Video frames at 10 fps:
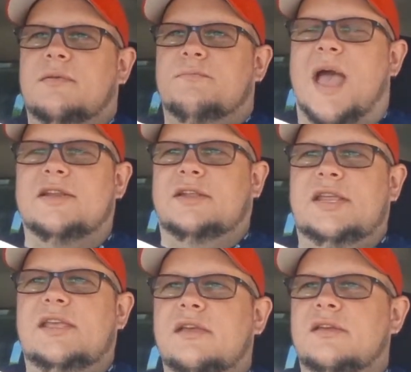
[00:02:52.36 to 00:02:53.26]

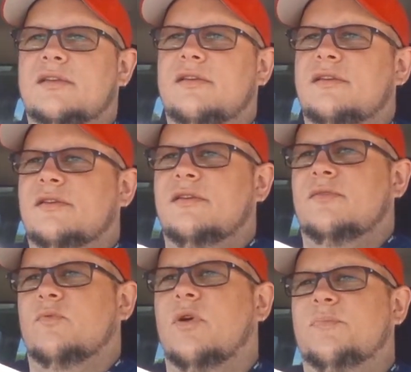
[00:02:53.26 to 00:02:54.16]
penalty
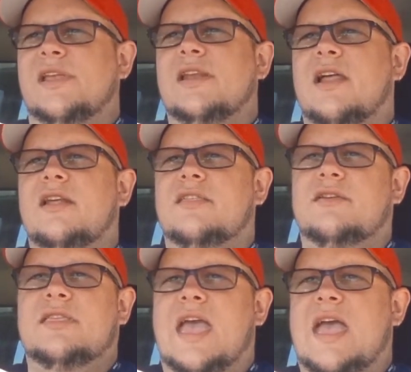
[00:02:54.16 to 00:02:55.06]
will be none
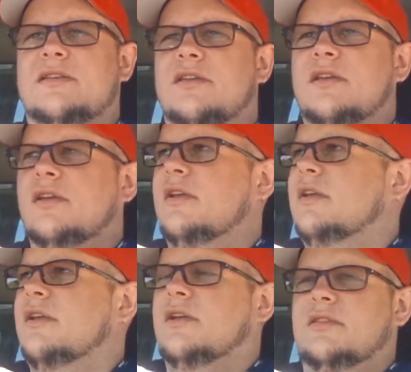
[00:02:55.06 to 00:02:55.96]
other than
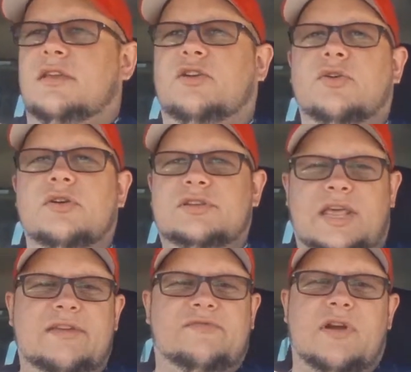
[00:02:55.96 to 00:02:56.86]
the Coors
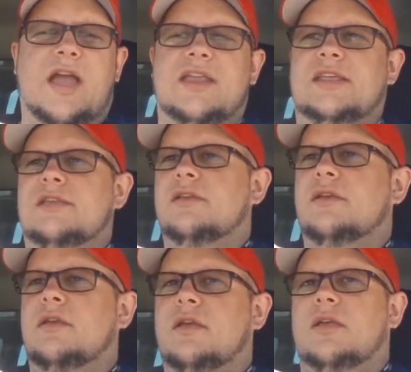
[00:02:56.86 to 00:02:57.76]
Light variety,
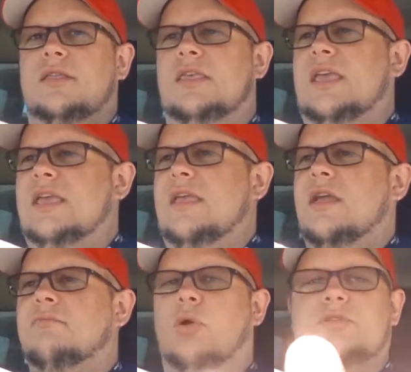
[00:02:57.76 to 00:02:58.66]
the
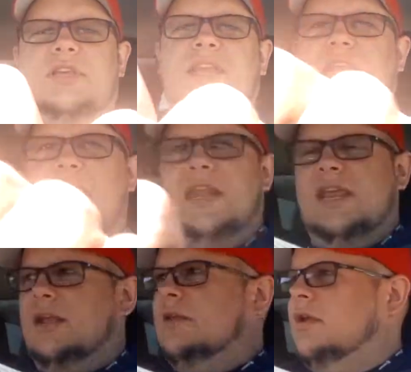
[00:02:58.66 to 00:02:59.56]
Molson
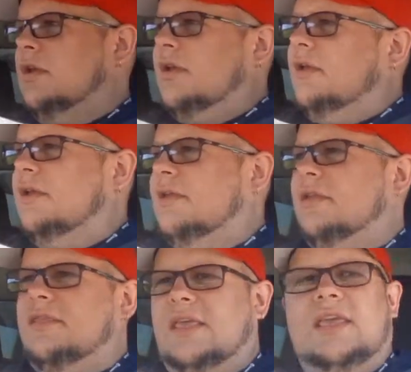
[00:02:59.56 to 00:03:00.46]
Canadian,
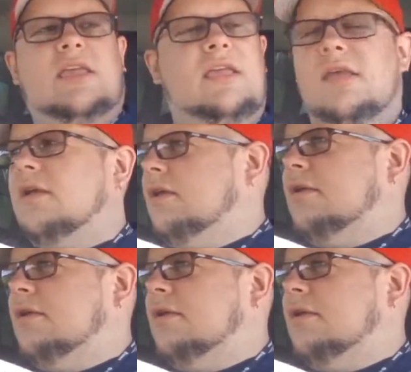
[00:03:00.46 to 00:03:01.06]
the